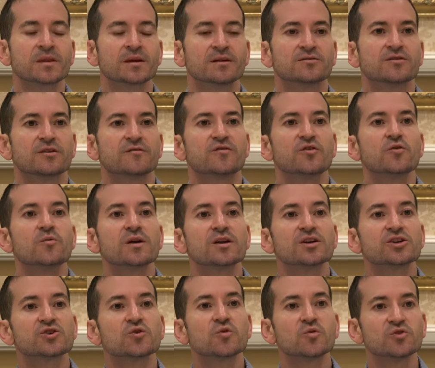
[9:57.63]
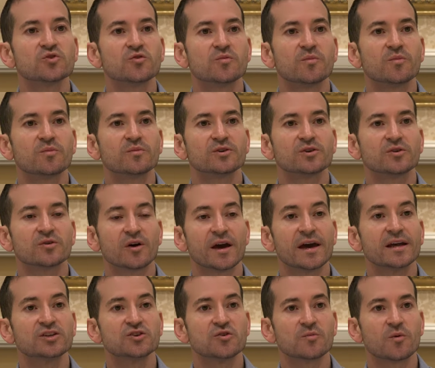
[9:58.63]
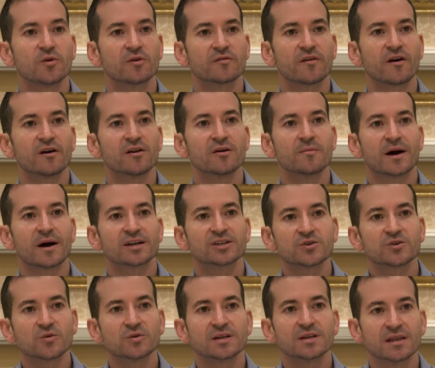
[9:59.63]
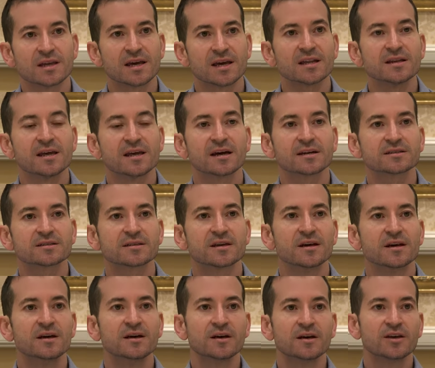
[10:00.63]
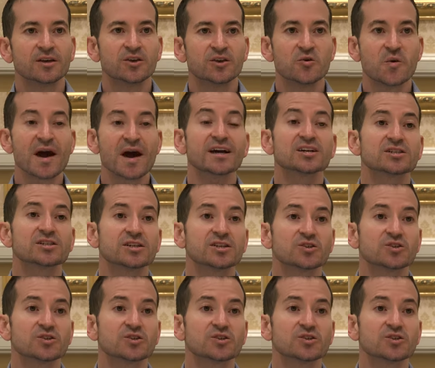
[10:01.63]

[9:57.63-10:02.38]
So if you want to hedge your portfolio by shorting the index, you're actually